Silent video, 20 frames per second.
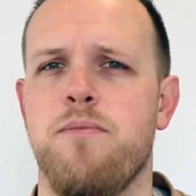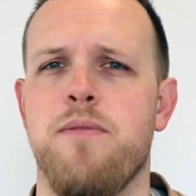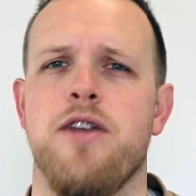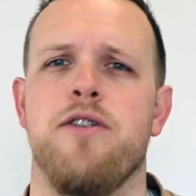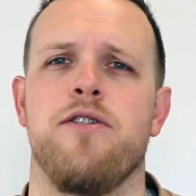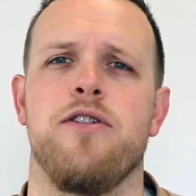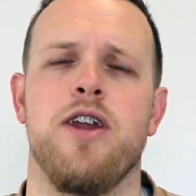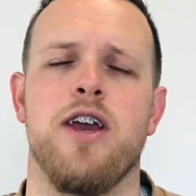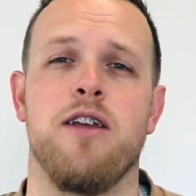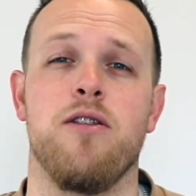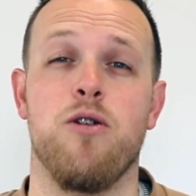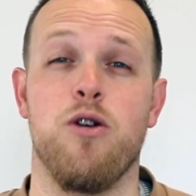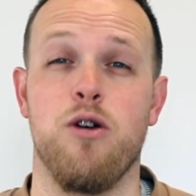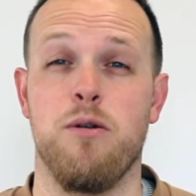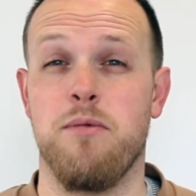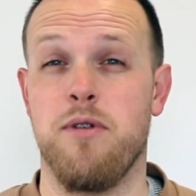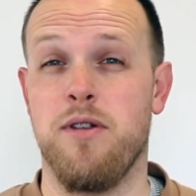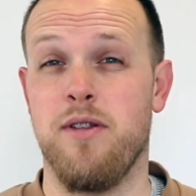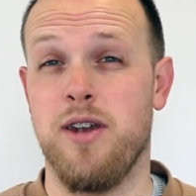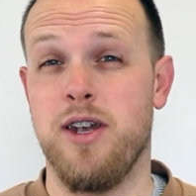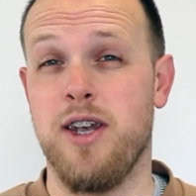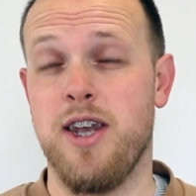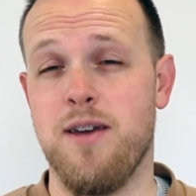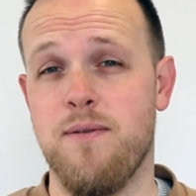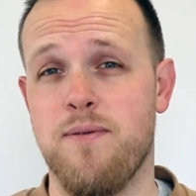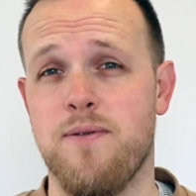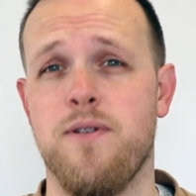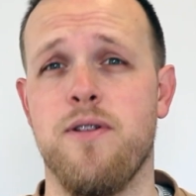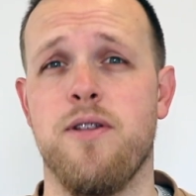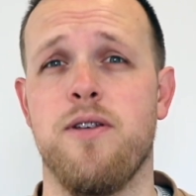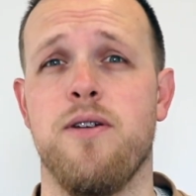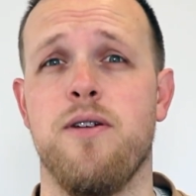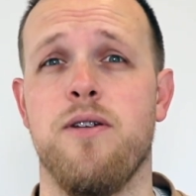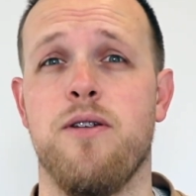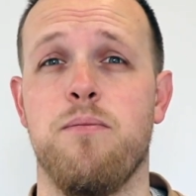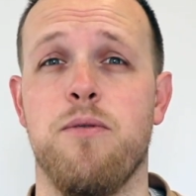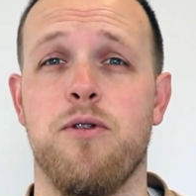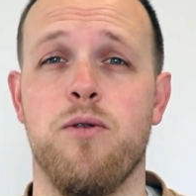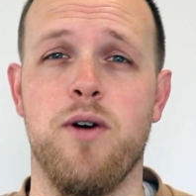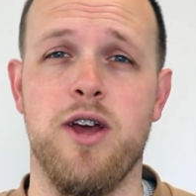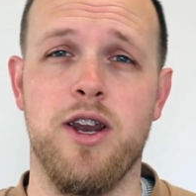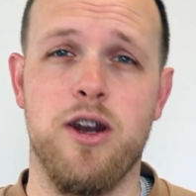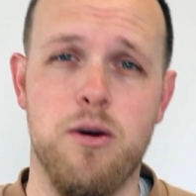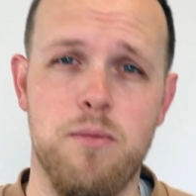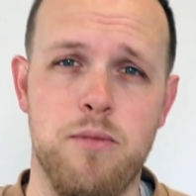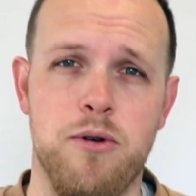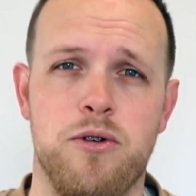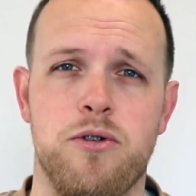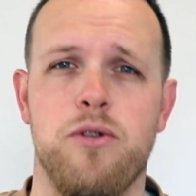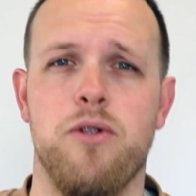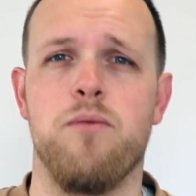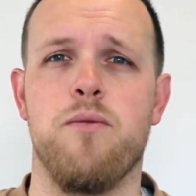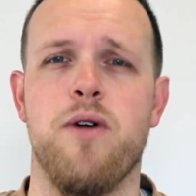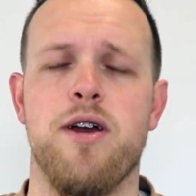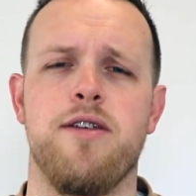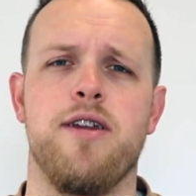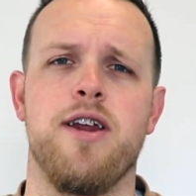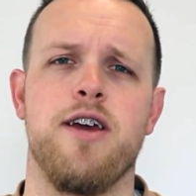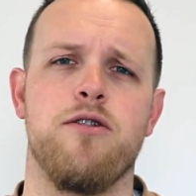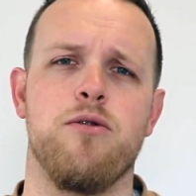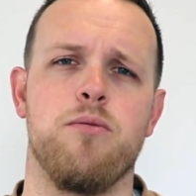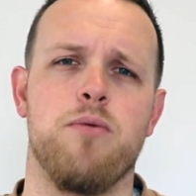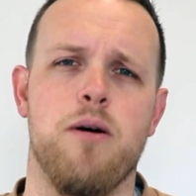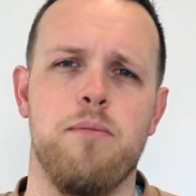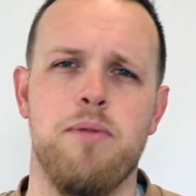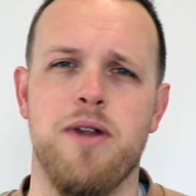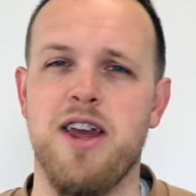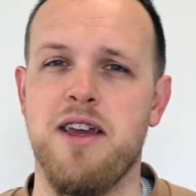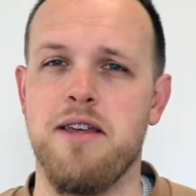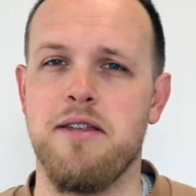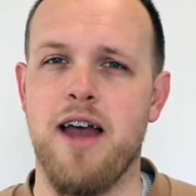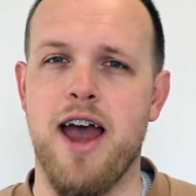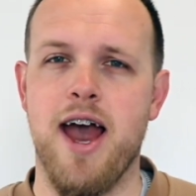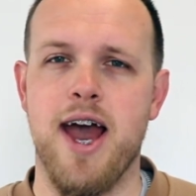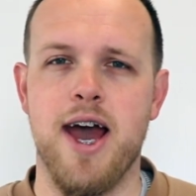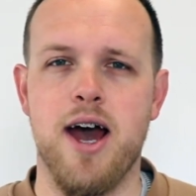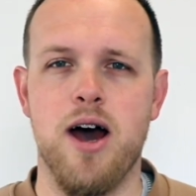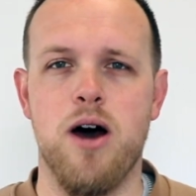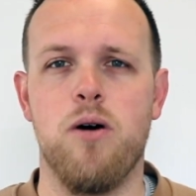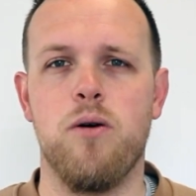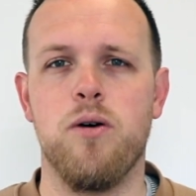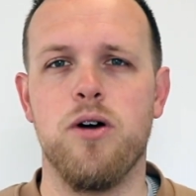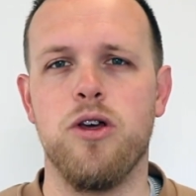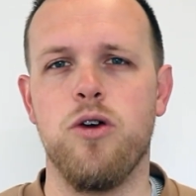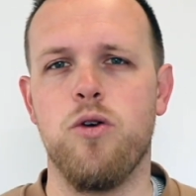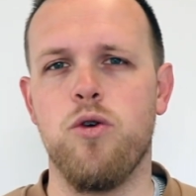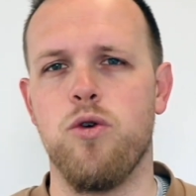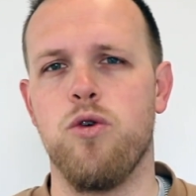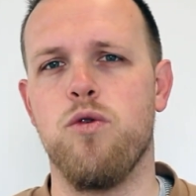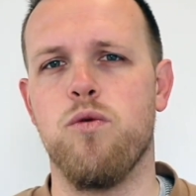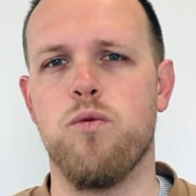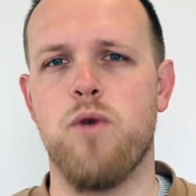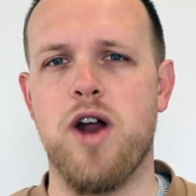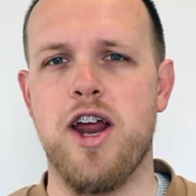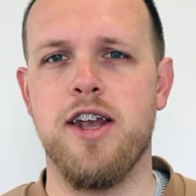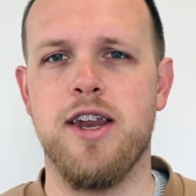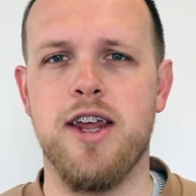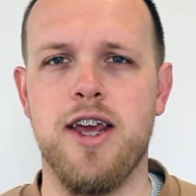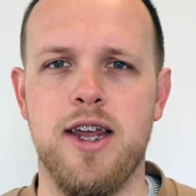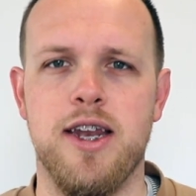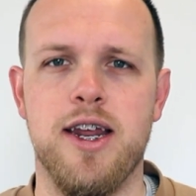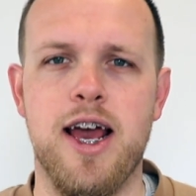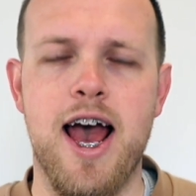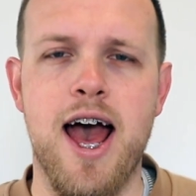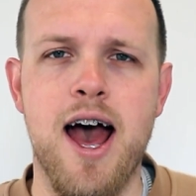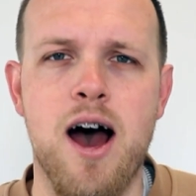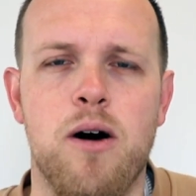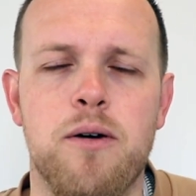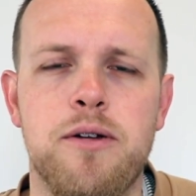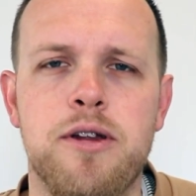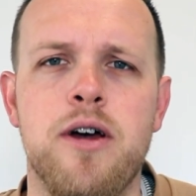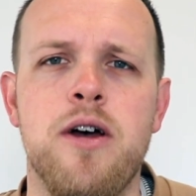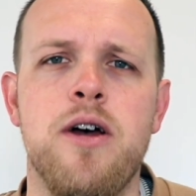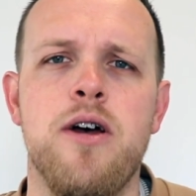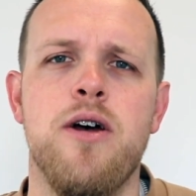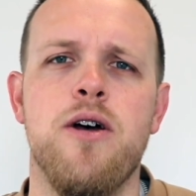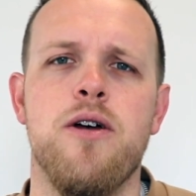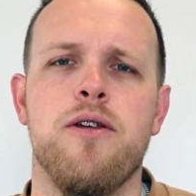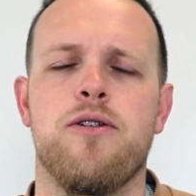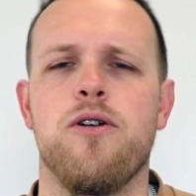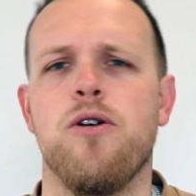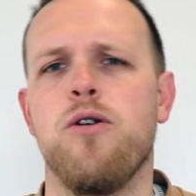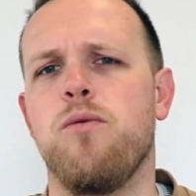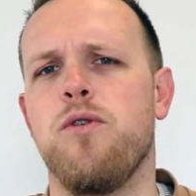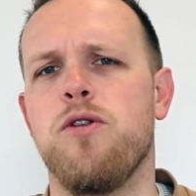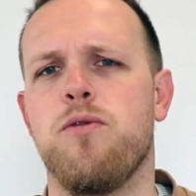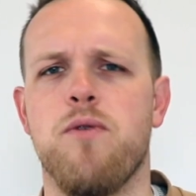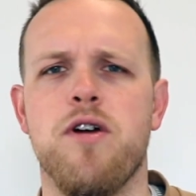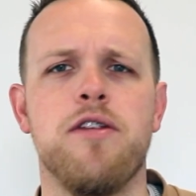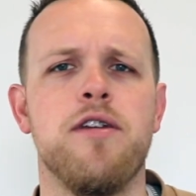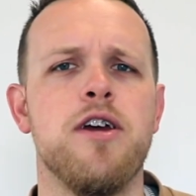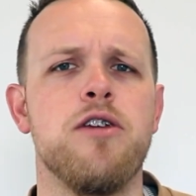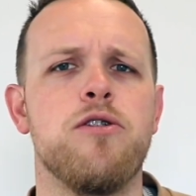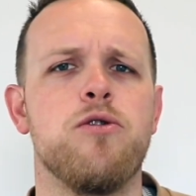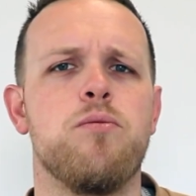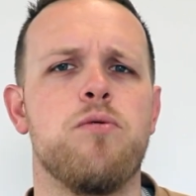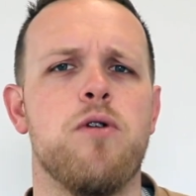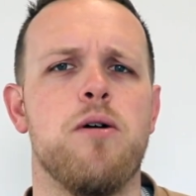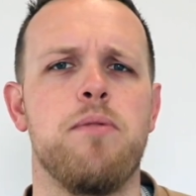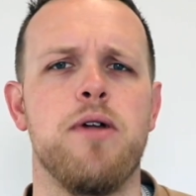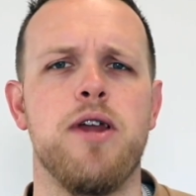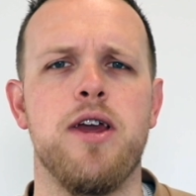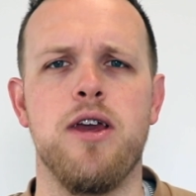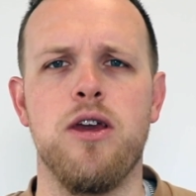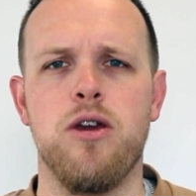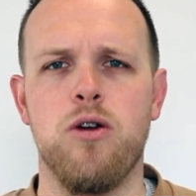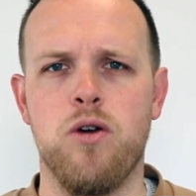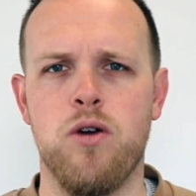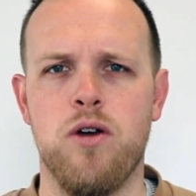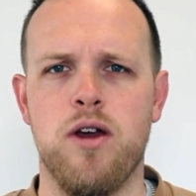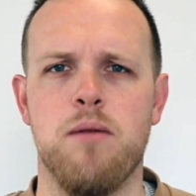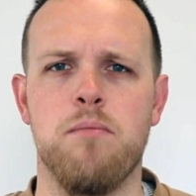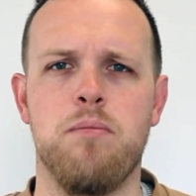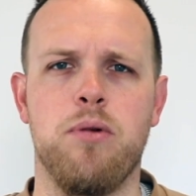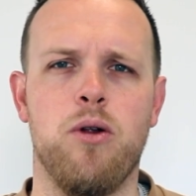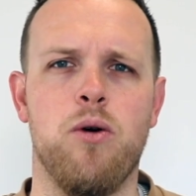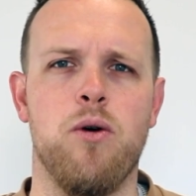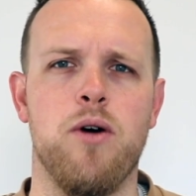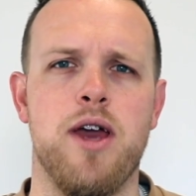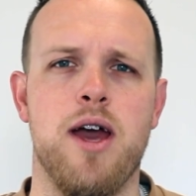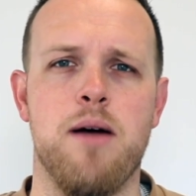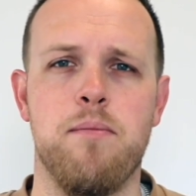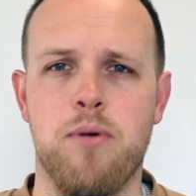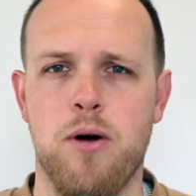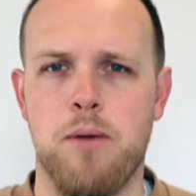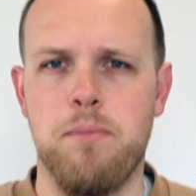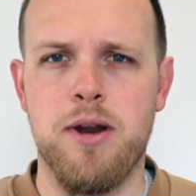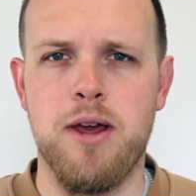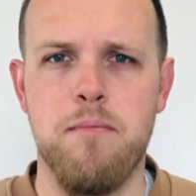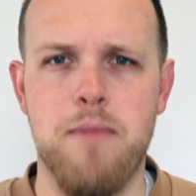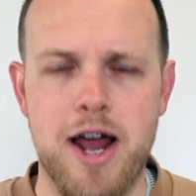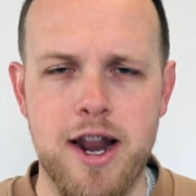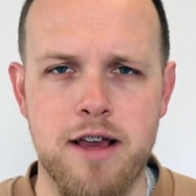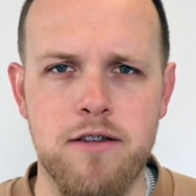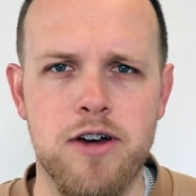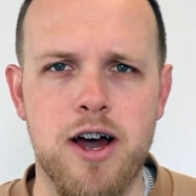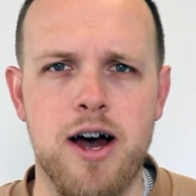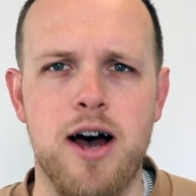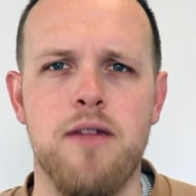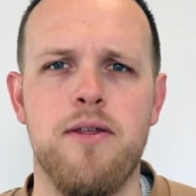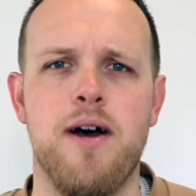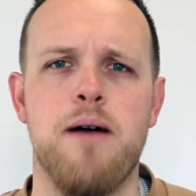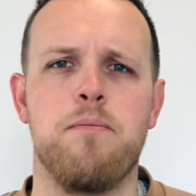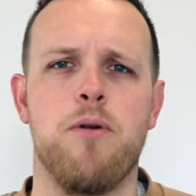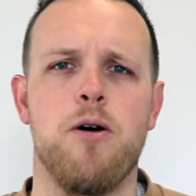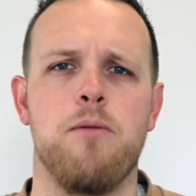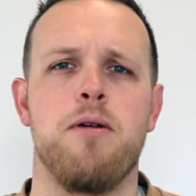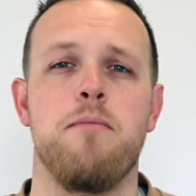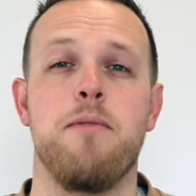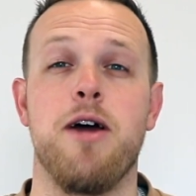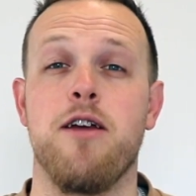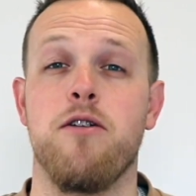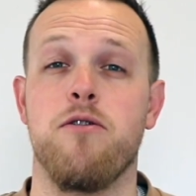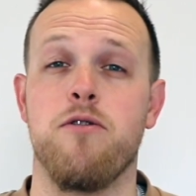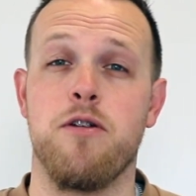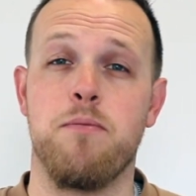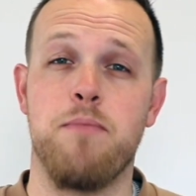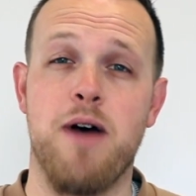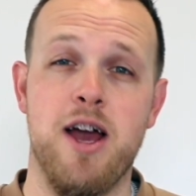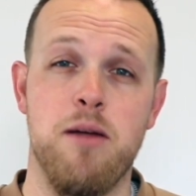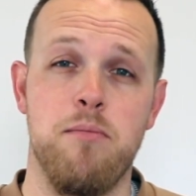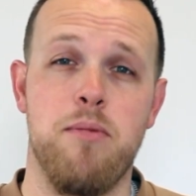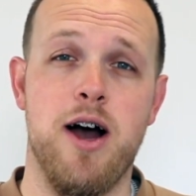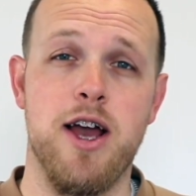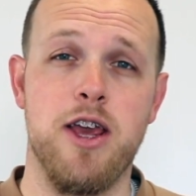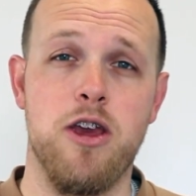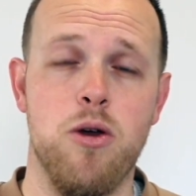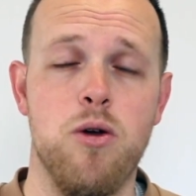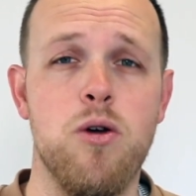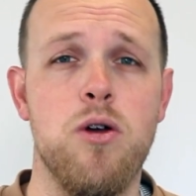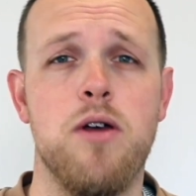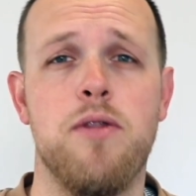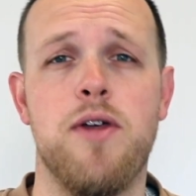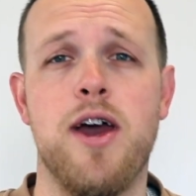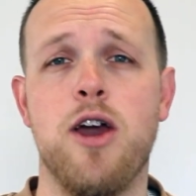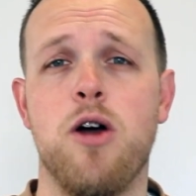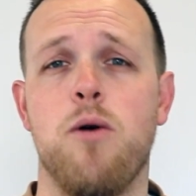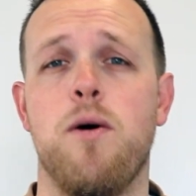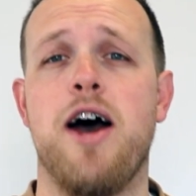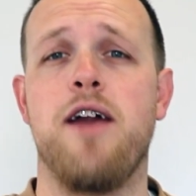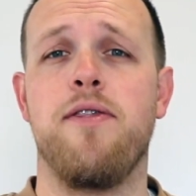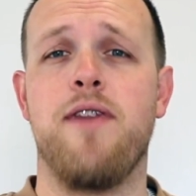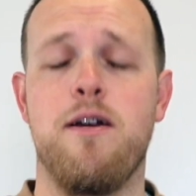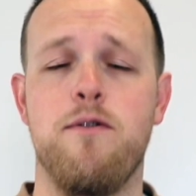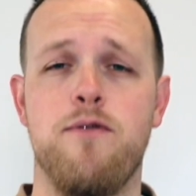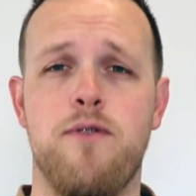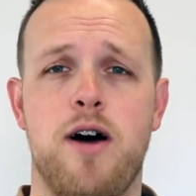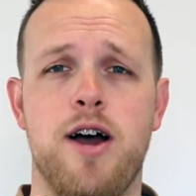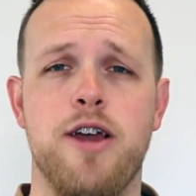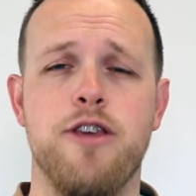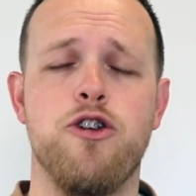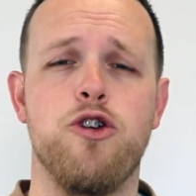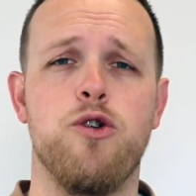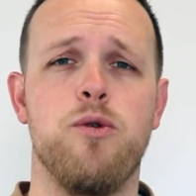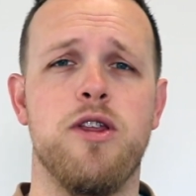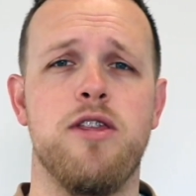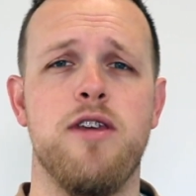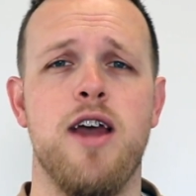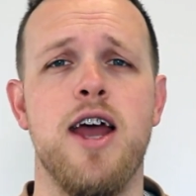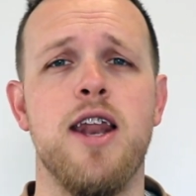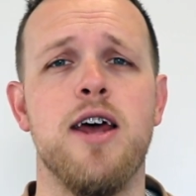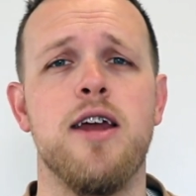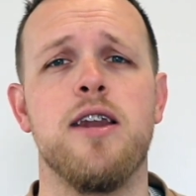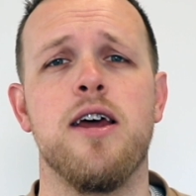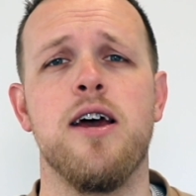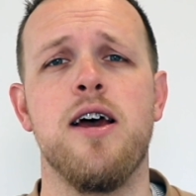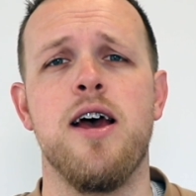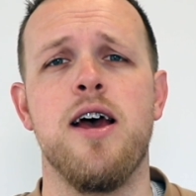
mentioning in terms of the differences between commercial and residential property is how you rent it out. So with residential property, you employ a property manager. That property manager is paid by you. They go out, they find you a tenant,